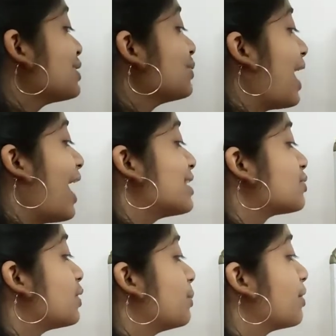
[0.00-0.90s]
soon
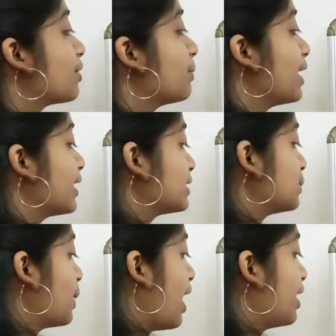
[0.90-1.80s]
as will be
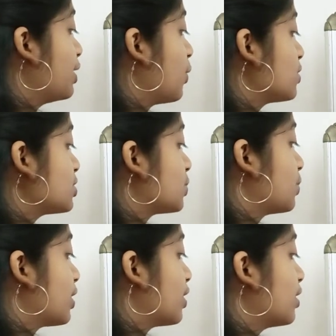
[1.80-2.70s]
replaced by no
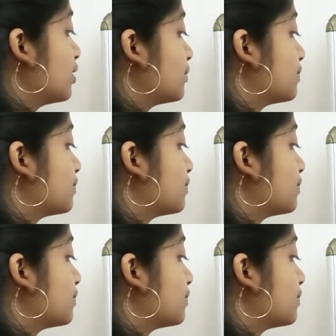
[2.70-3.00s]
sooner.